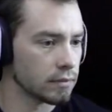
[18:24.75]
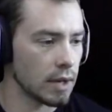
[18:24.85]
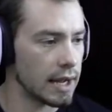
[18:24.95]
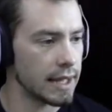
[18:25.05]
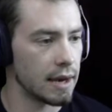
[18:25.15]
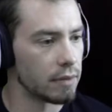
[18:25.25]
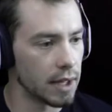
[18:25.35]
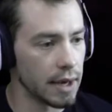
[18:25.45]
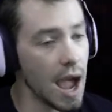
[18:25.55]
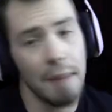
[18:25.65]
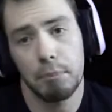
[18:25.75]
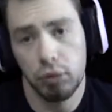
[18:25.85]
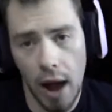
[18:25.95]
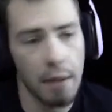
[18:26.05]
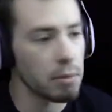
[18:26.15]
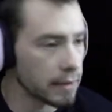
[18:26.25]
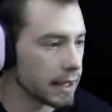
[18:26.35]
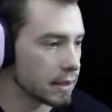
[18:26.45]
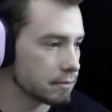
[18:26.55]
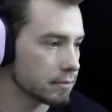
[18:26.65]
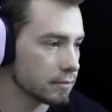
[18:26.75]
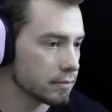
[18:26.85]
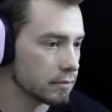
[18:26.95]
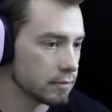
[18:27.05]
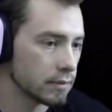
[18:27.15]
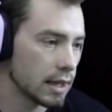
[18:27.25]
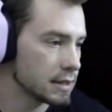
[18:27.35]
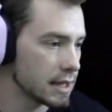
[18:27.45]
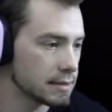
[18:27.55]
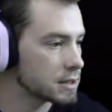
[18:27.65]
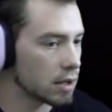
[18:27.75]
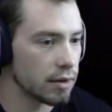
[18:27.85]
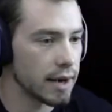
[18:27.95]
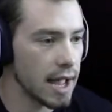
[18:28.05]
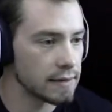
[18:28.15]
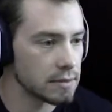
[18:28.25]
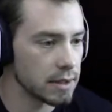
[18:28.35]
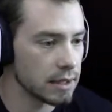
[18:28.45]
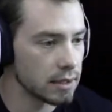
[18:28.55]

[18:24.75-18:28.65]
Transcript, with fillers: I can't run. I'm probably gonna... He keeps throwing knives at me.